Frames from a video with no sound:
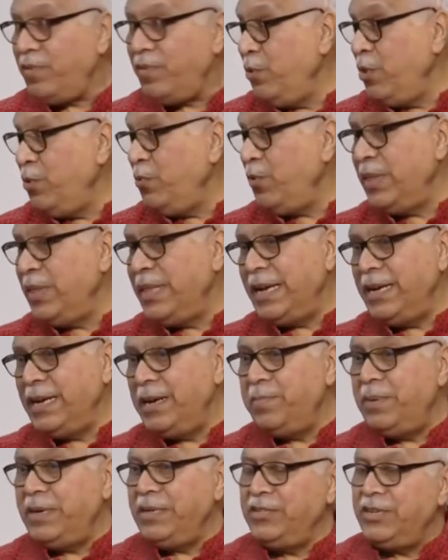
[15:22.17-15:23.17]
which was
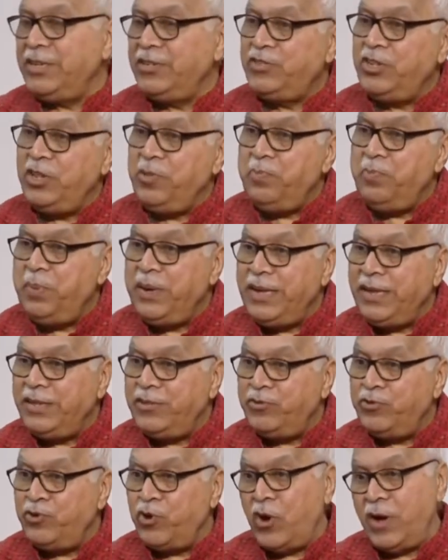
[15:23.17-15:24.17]
headed by Justice
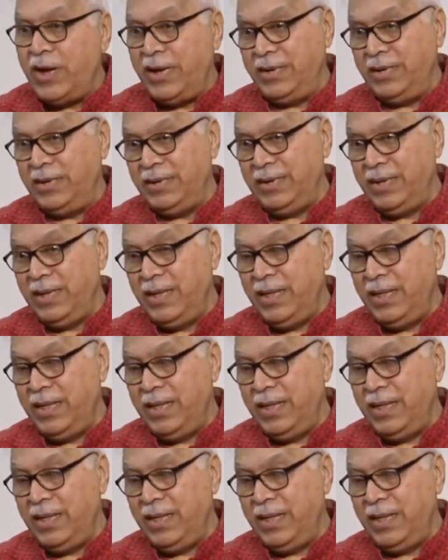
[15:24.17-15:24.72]
B.S. Chauhan.